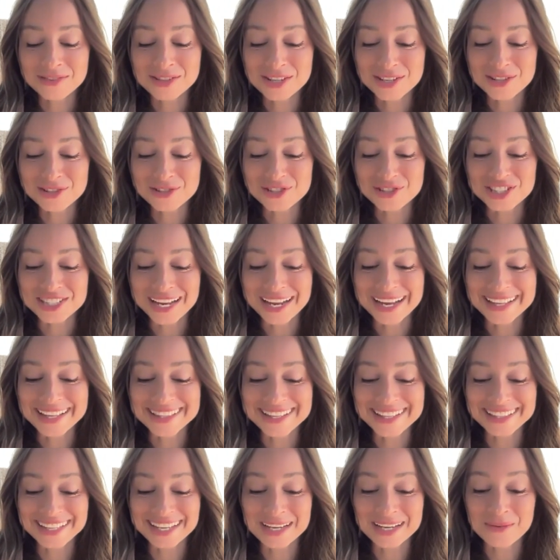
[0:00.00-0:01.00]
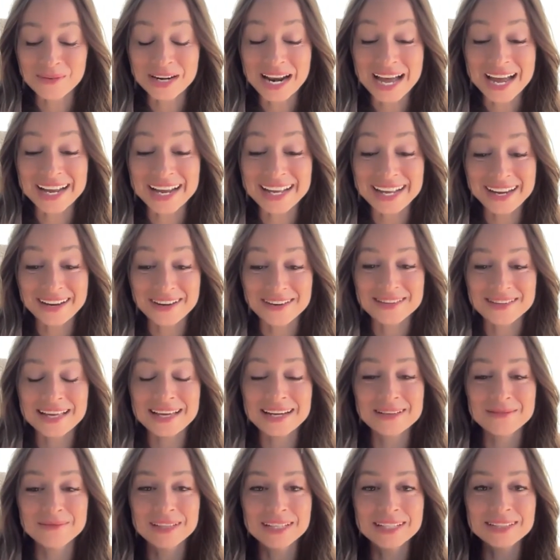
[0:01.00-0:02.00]
understand that, like, when I hear that,
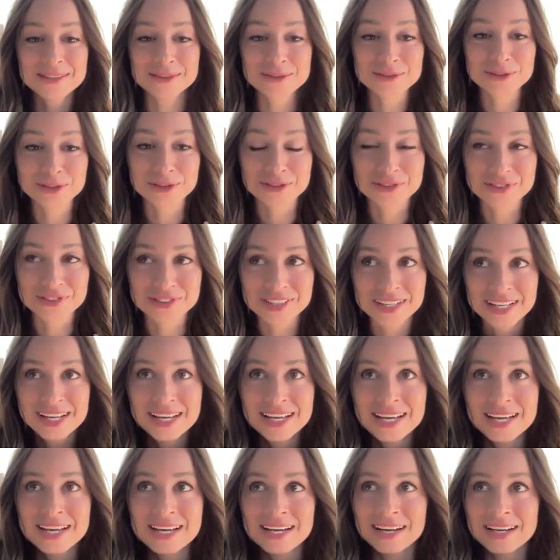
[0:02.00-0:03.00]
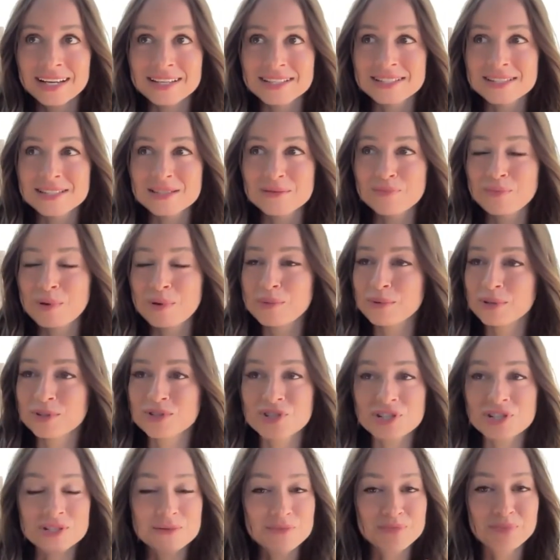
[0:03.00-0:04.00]
I'm like, oof, because people are
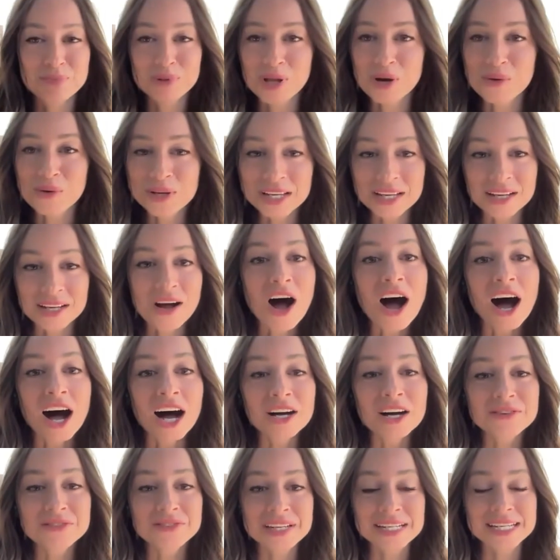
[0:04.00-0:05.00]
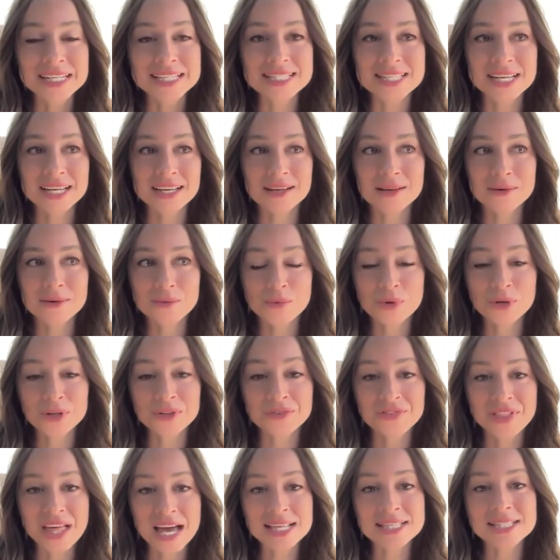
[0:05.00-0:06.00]
just blowing it off. And it's like, well,
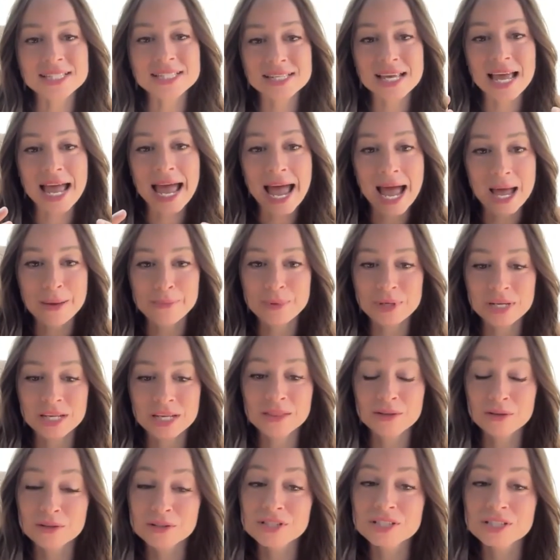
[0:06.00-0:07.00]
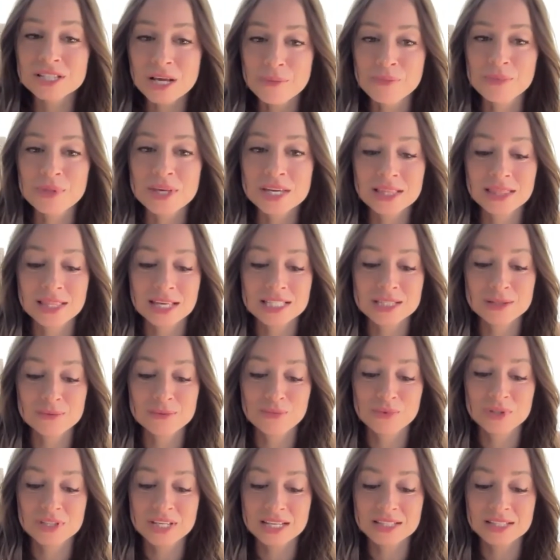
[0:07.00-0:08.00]
if that's happening, there's something that's
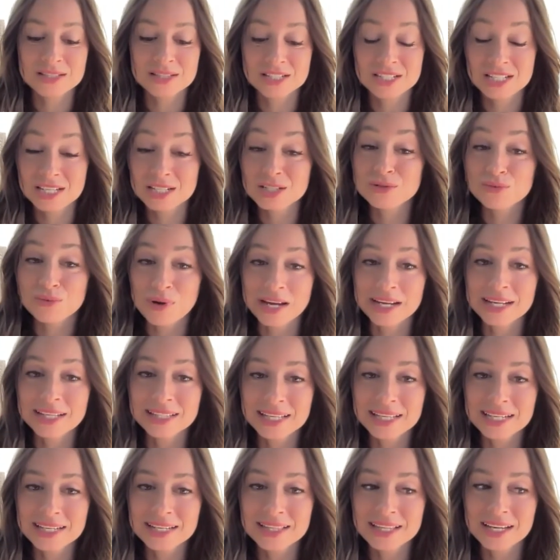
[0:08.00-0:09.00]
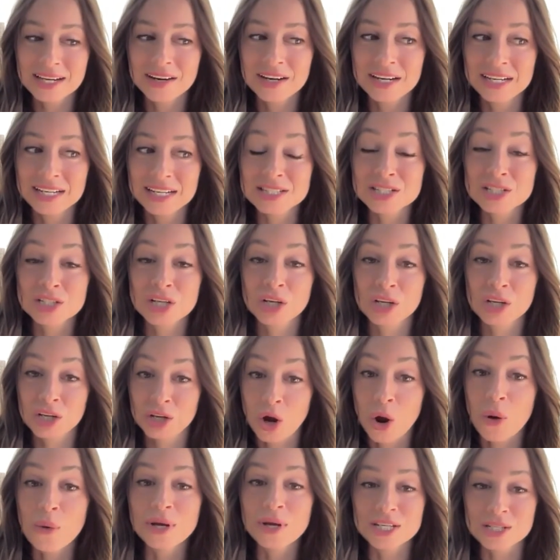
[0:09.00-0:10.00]
dysregulated there, and it's
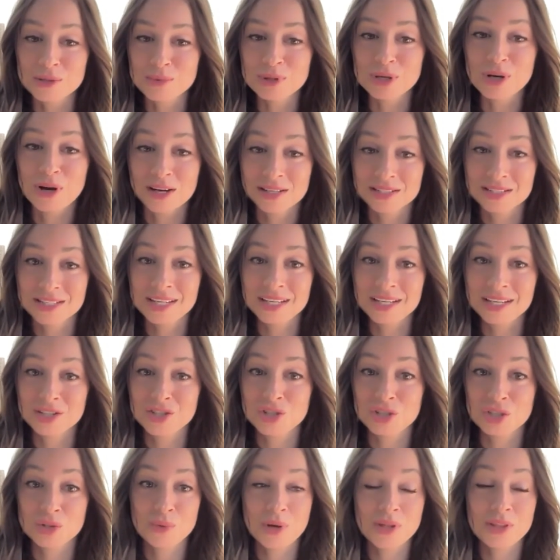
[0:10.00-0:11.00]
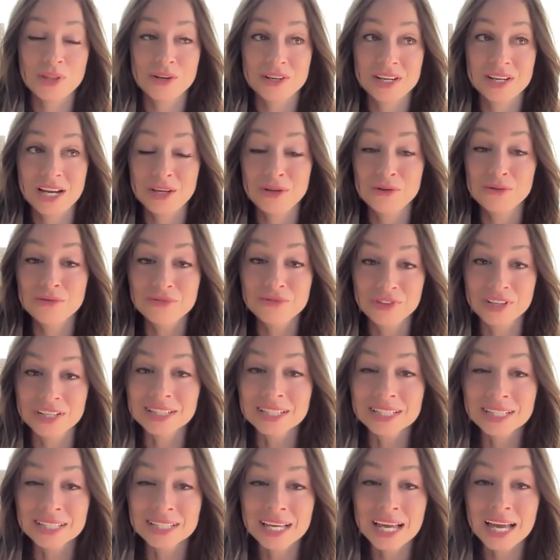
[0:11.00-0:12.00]
going to be causing issues, whether or not you
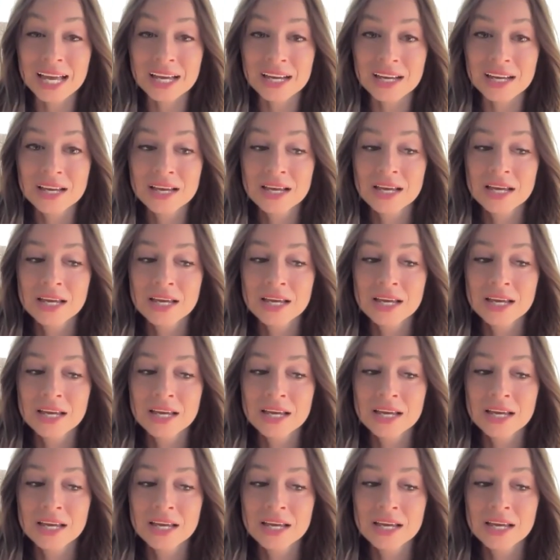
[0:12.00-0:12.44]
feel it yet.